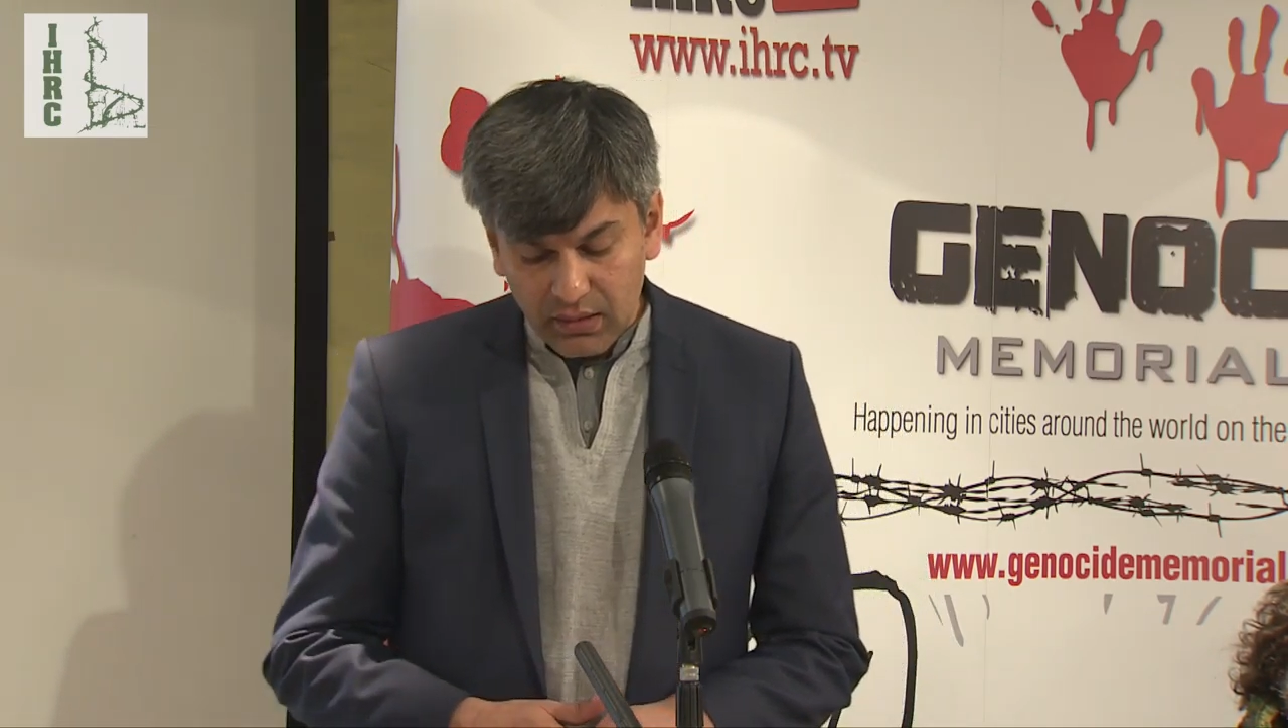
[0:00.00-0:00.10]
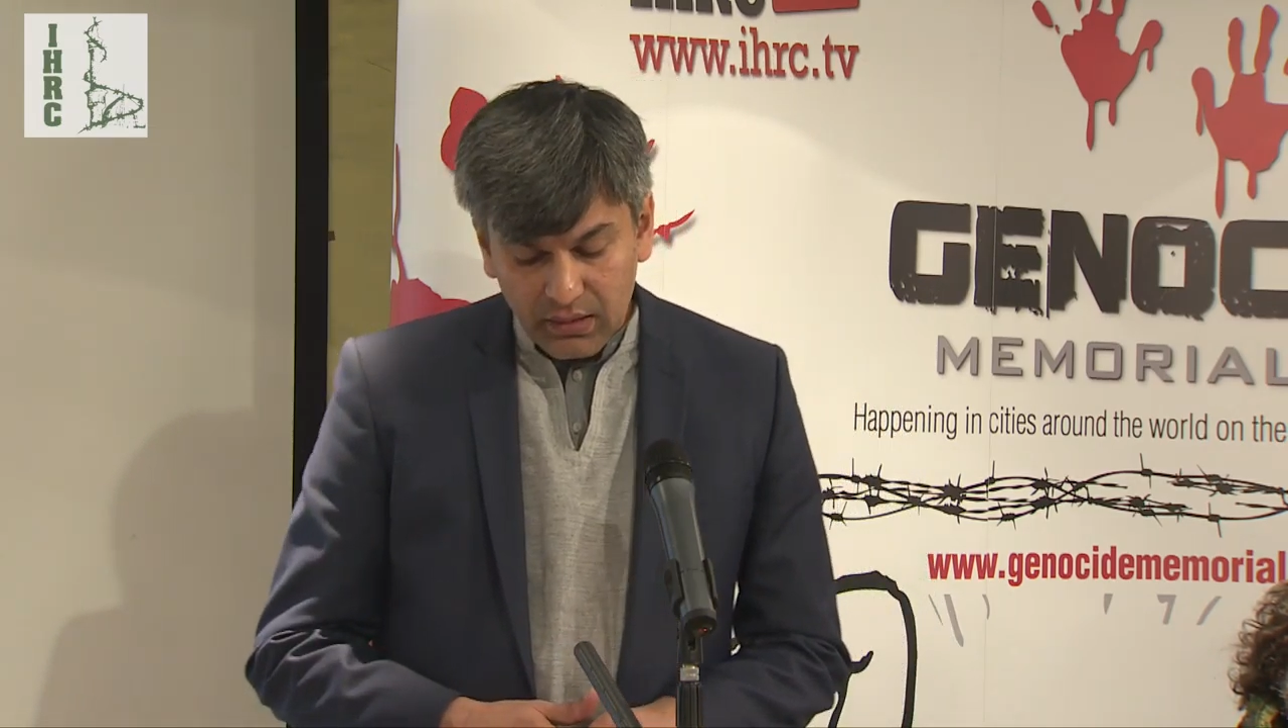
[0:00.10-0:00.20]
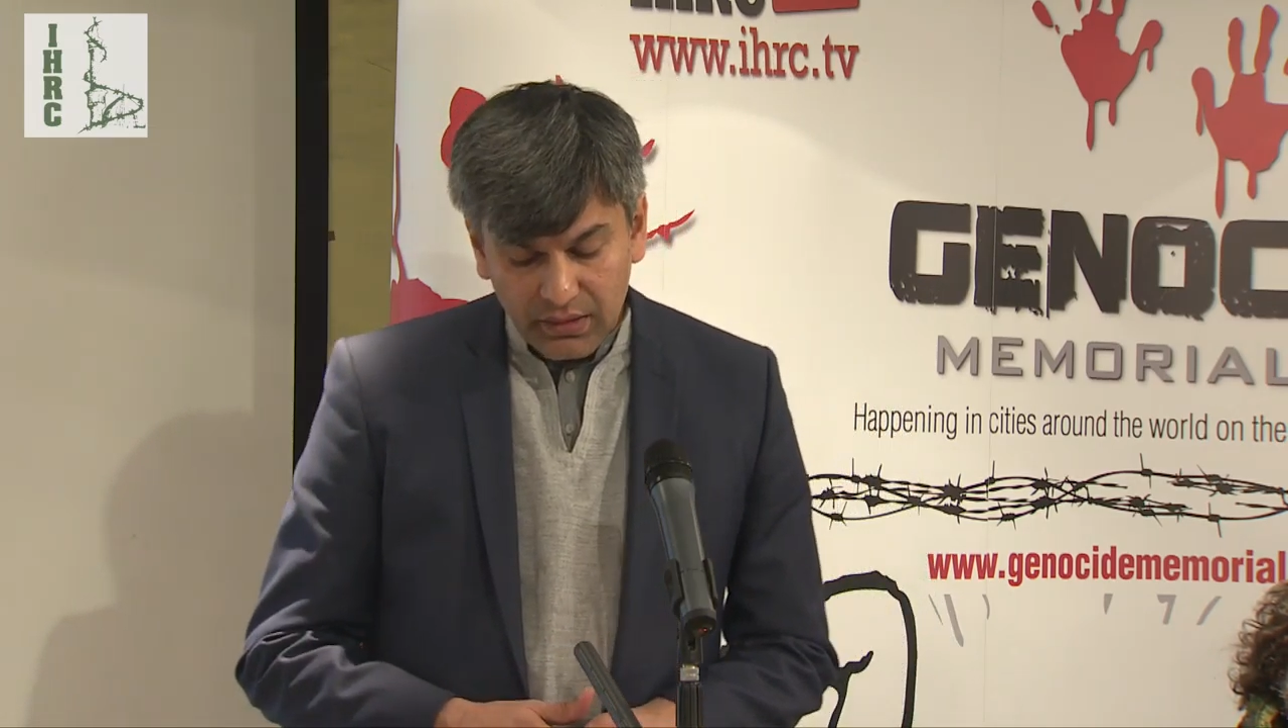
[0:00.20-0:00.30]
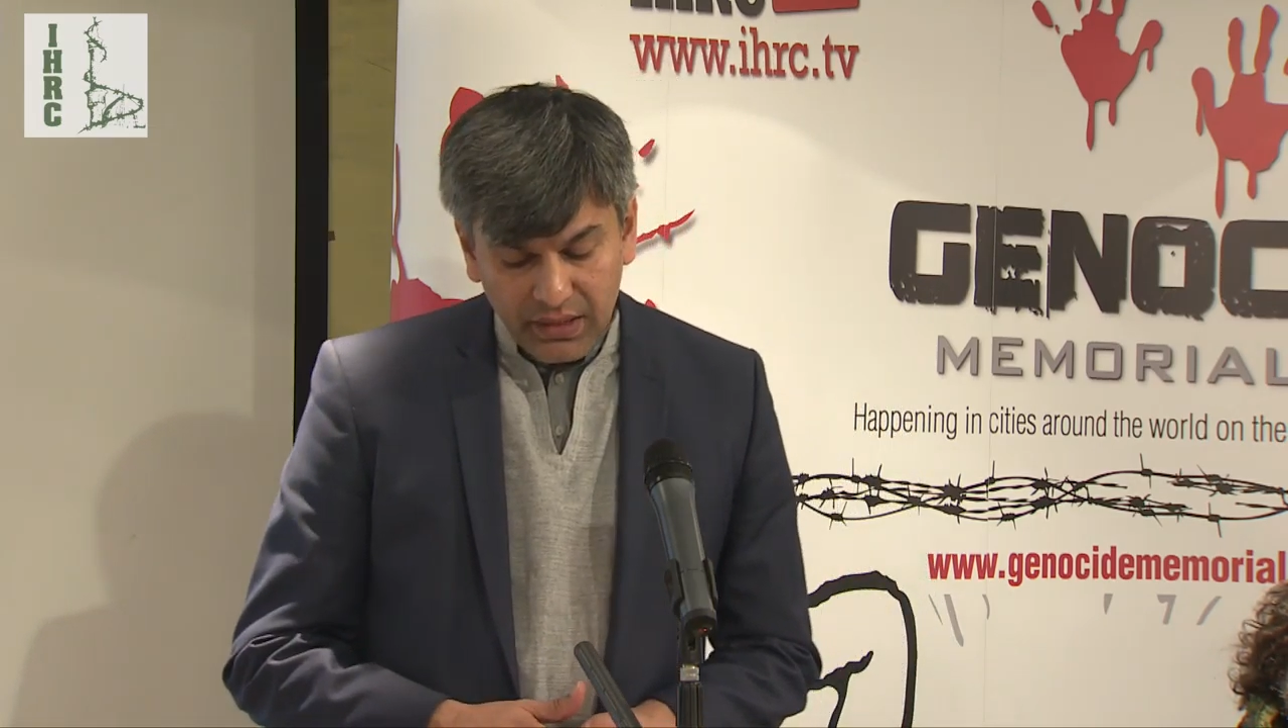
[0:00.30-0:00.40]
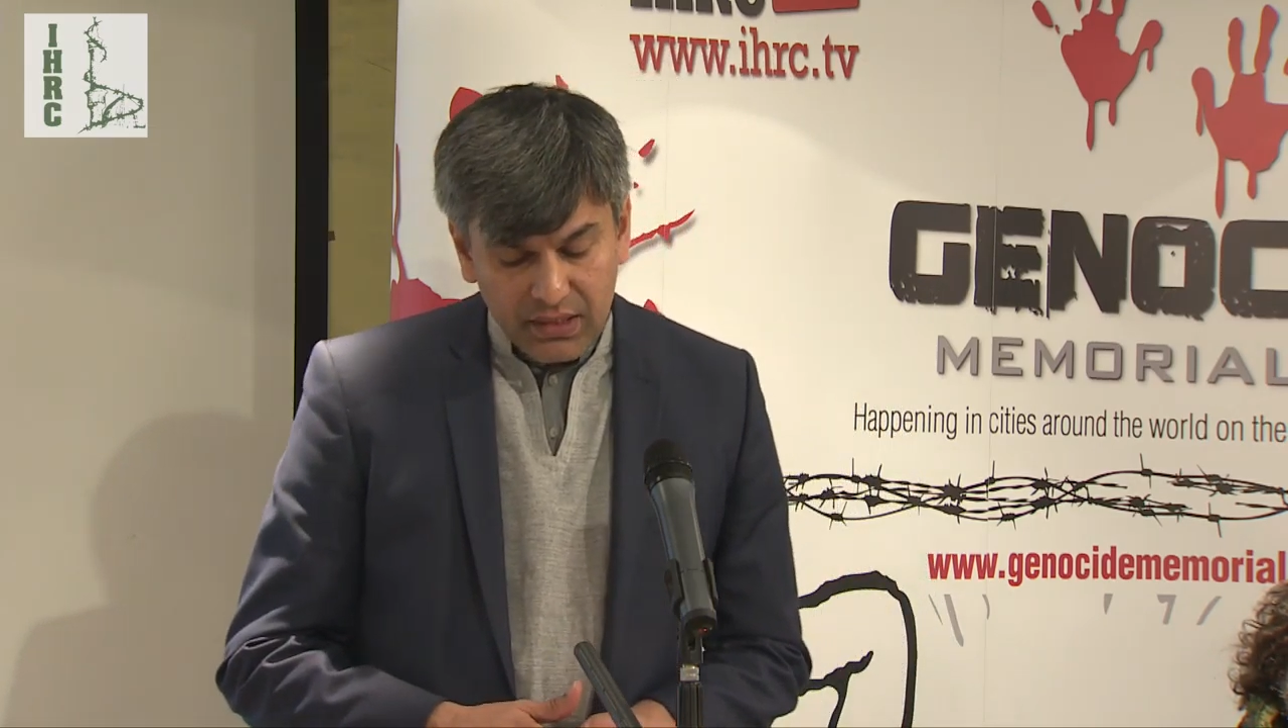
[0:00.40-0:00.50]

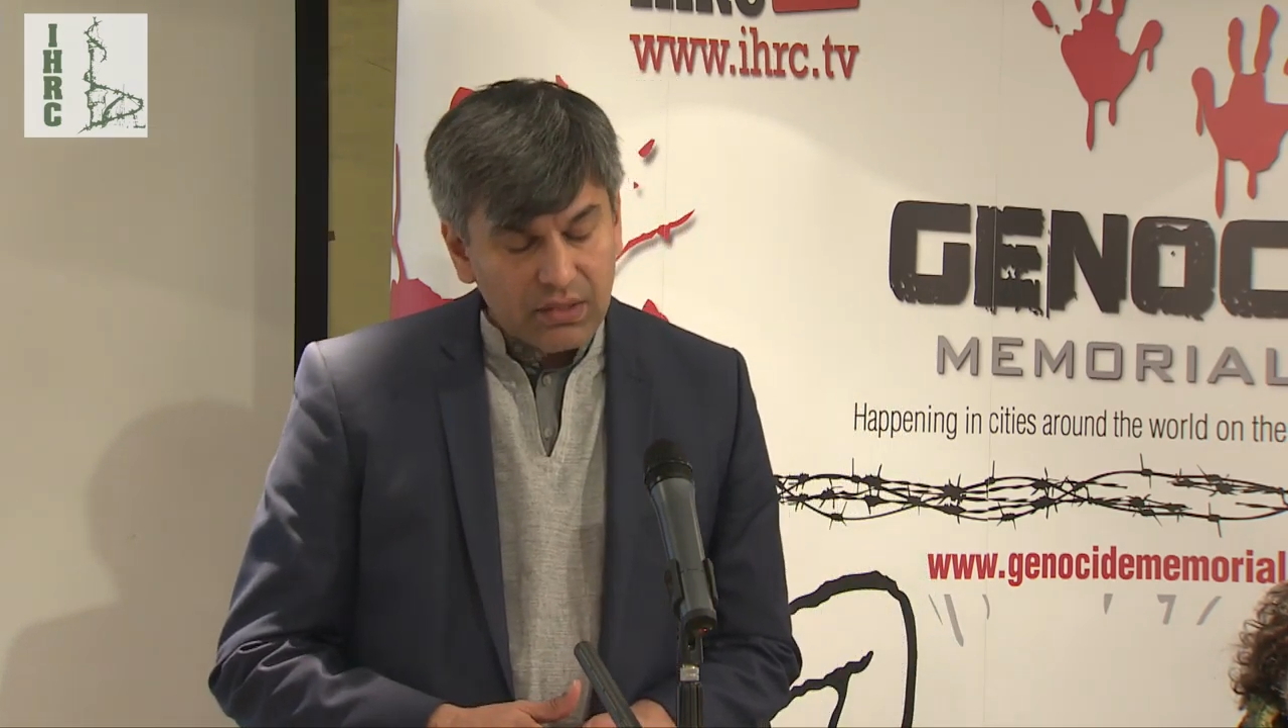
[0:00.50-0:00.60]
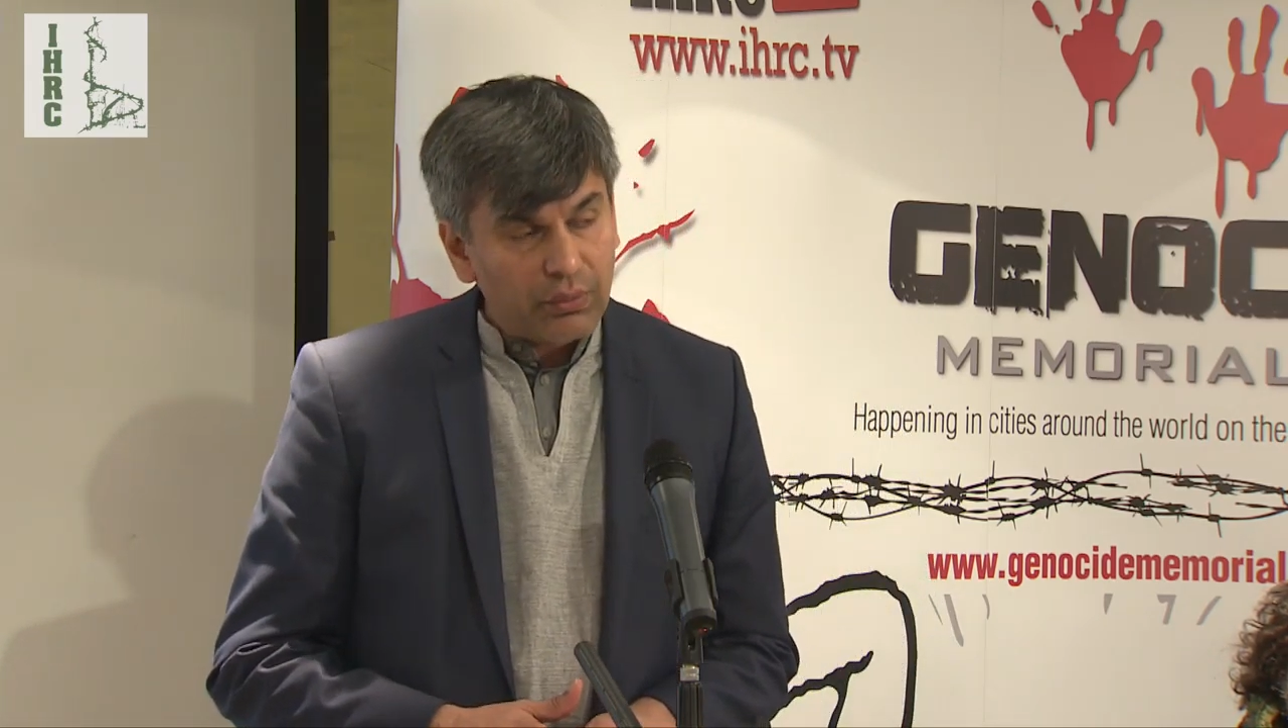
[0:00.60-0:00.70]
the things